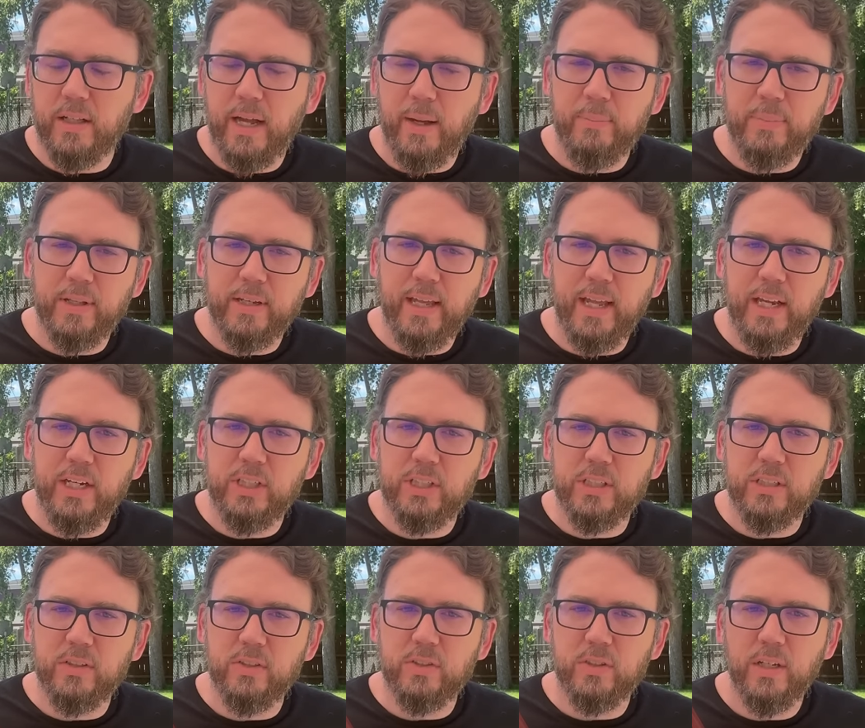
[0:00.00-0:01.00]

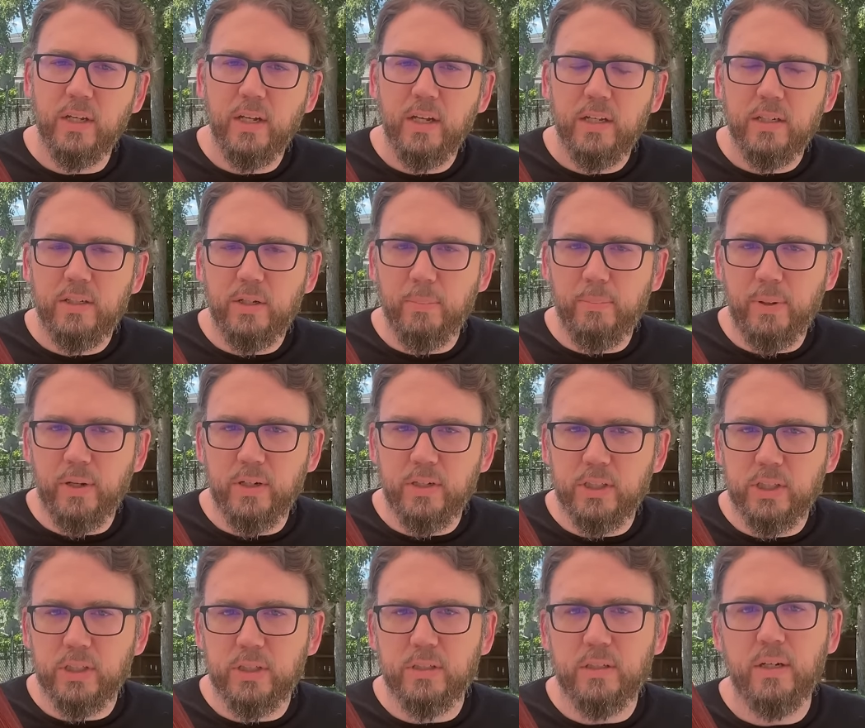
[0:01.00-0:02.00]
applications to
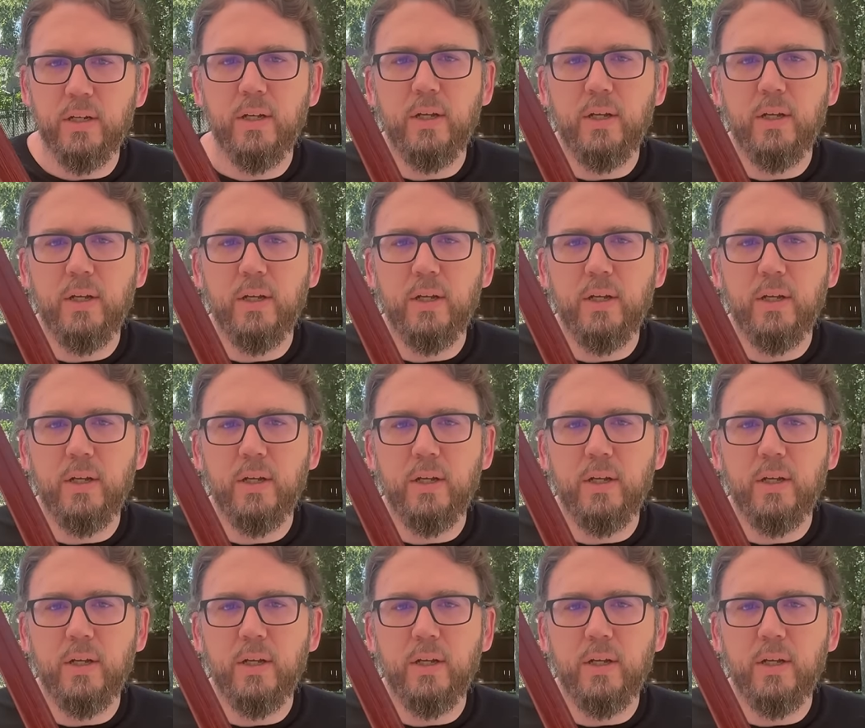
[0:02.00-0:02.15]
puncture,